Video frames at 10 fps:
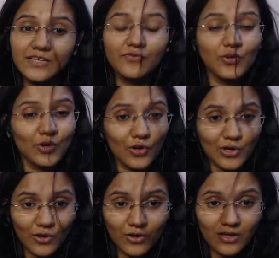for a lot
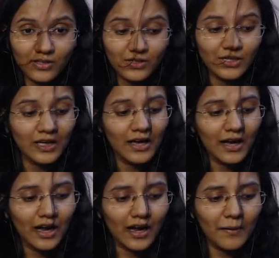longer.
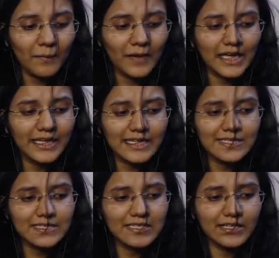Yes,
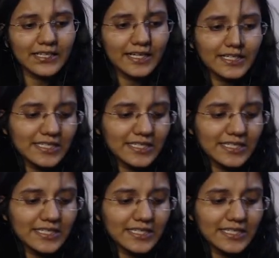Zakir, I can